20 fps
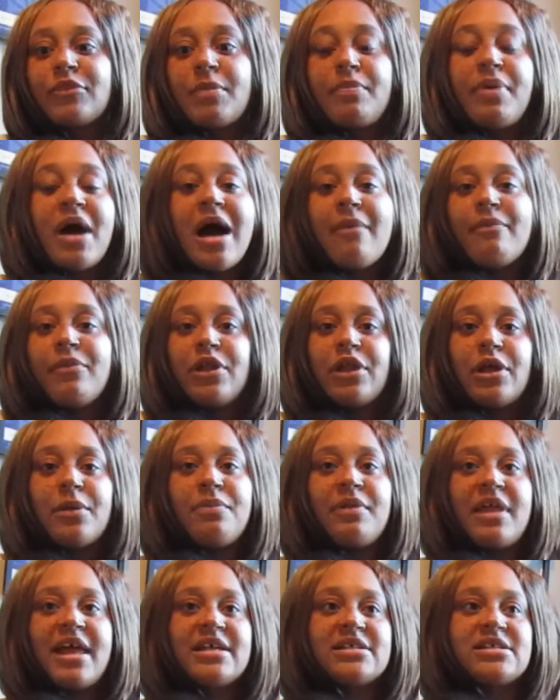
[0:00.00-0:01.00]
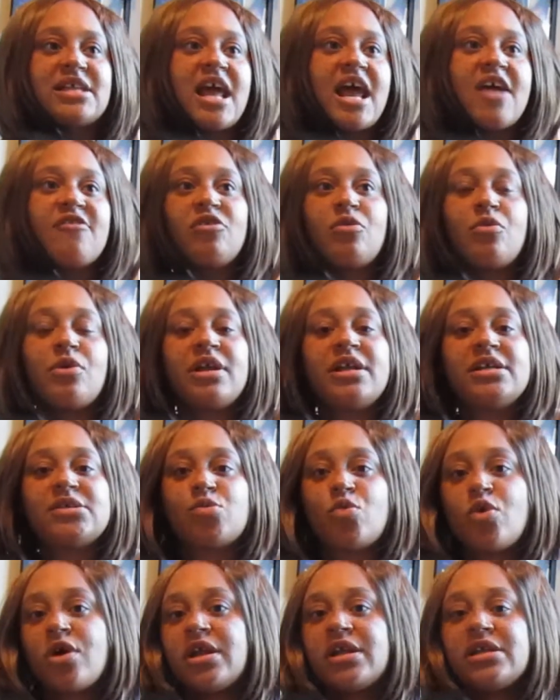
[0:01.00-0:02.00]
popular plants that everyone is
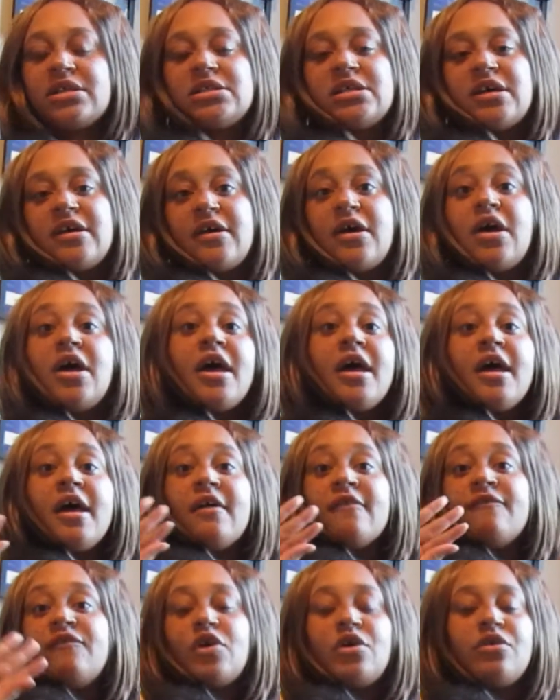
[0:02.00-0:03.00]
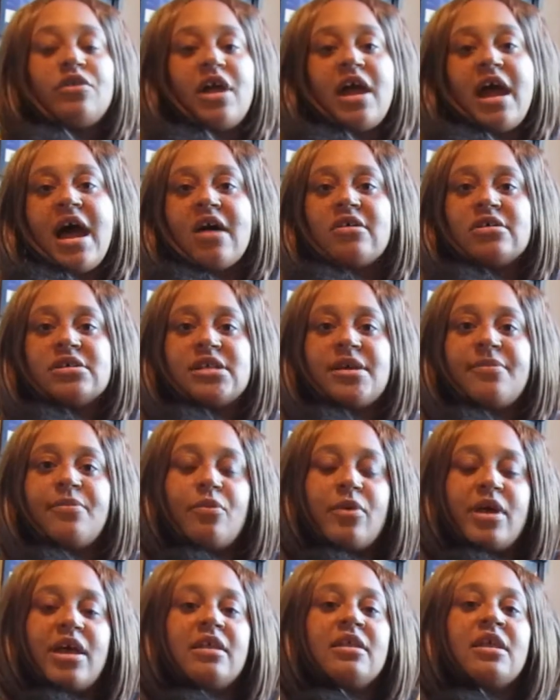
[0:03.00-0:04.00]
wanting to fill their house up
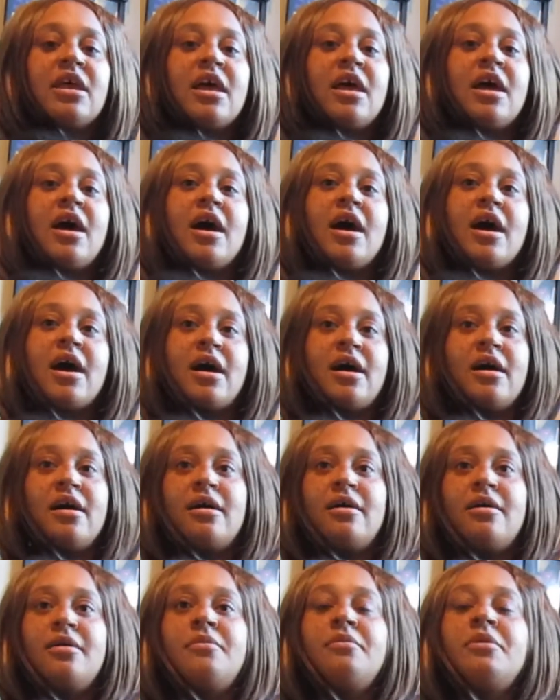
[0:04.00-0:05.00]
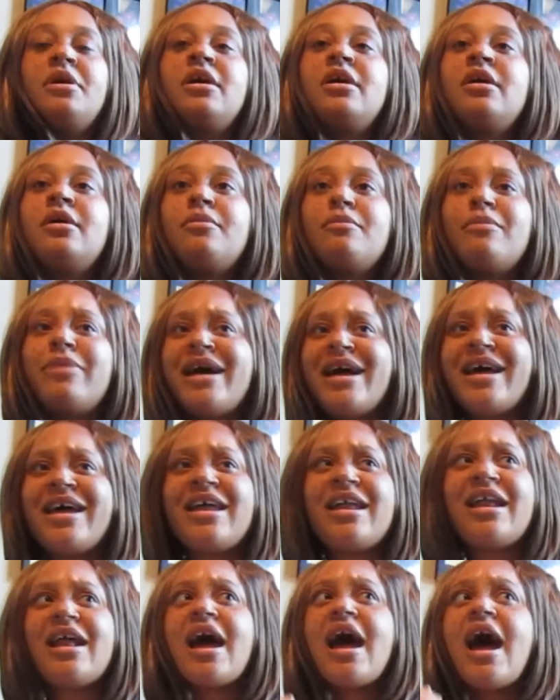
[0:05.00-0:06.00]
with.
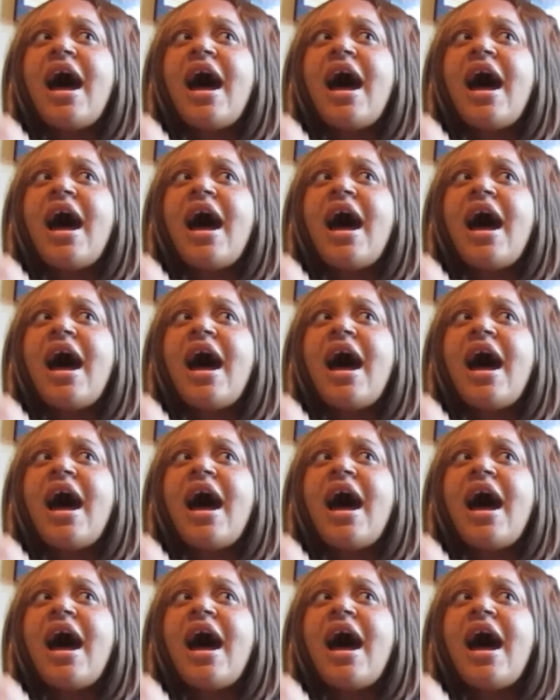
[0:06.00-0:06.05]
But